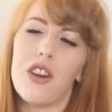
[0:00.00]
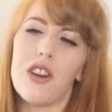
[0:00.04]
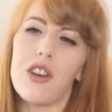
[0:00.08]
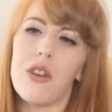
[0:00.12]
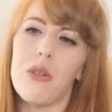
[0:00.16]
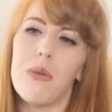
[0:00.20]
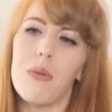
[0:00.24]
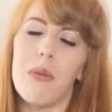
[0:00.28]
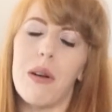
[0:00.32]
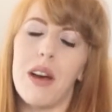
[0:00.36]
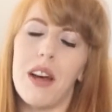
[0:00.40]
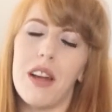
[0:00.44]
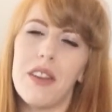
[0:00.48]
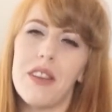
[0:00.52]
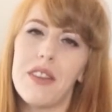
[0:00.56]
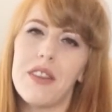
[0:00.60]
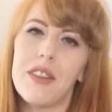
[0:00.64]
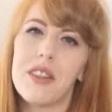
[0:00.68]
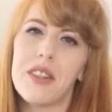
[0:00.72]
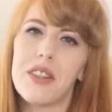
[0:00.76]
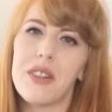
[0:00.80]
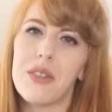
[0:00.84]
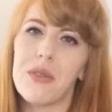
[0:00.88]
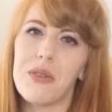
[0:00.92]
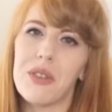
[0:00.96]
2
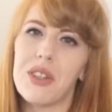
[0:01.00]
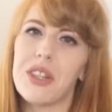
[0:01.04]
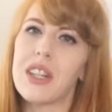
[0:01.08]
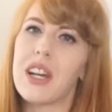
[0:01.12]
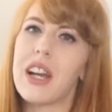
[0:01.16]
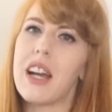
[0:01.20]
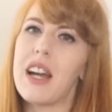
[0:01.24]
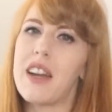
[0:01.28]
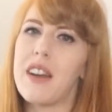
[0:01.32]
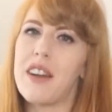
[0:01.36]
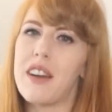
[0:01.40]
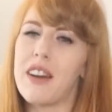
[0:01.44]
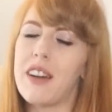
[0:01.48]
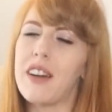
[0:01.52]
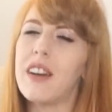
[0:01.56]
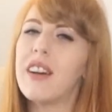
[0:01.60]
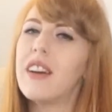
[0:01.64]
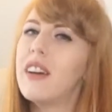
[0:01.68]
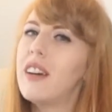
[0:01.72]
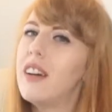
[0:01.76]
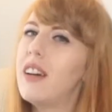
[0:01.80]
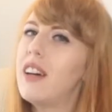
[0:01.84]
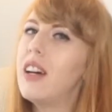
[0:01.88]
months was kind of